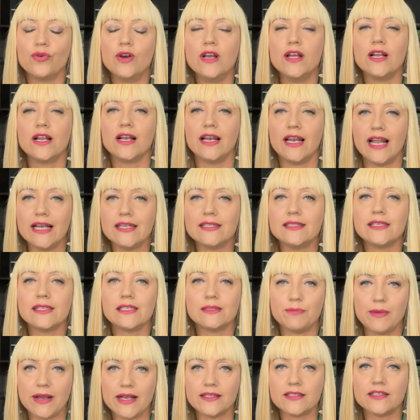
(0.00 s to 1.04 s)
less
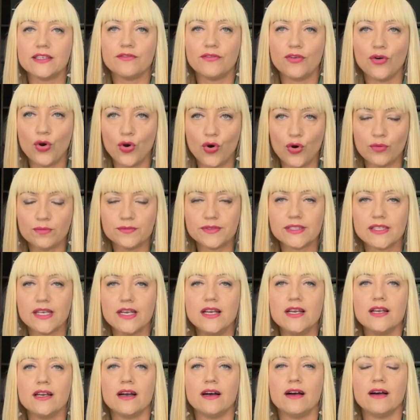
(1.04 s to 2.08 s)
expensive homes.
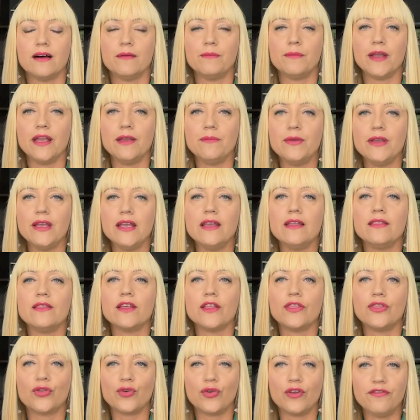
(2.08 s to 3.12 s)
Maybe in
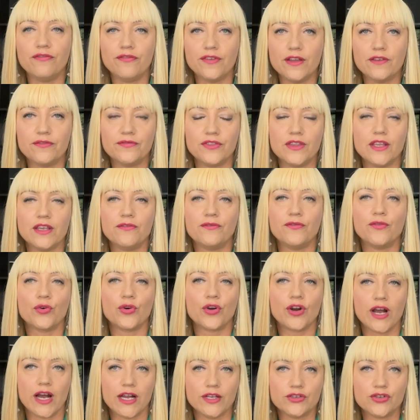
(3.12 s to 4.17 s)
the 350,
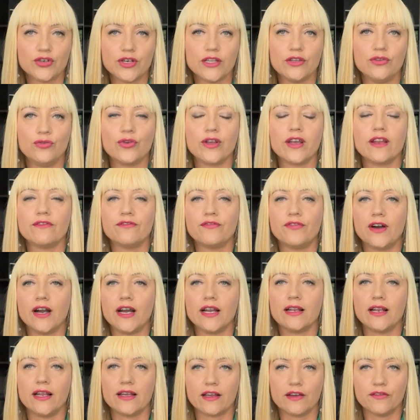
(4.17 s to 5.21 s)
400, you can
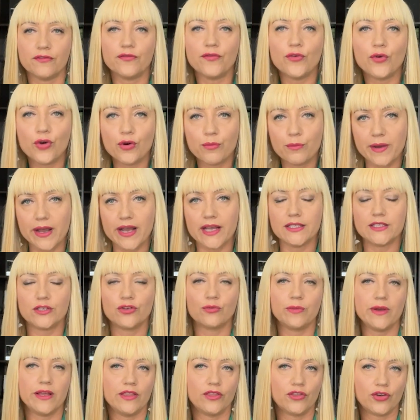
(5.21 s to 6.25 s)
find like a 4
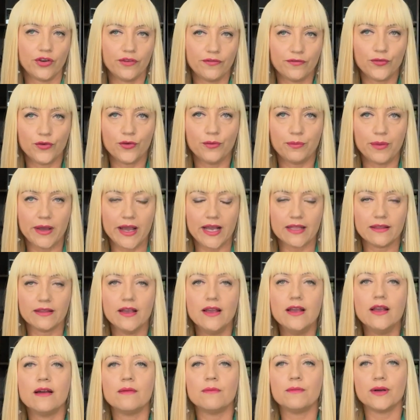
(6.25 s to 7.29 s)
bedroom and 3 full bed.
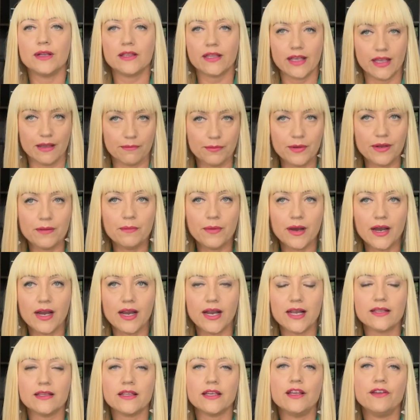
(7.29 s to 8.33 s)
But keep in
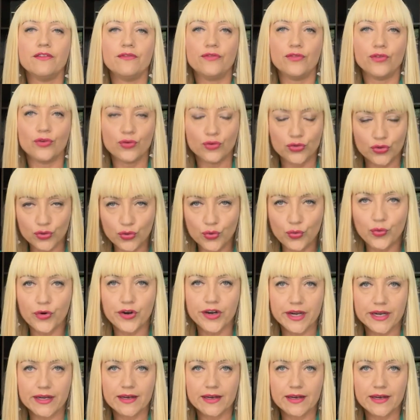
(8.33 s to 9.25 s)
mind, if you do work in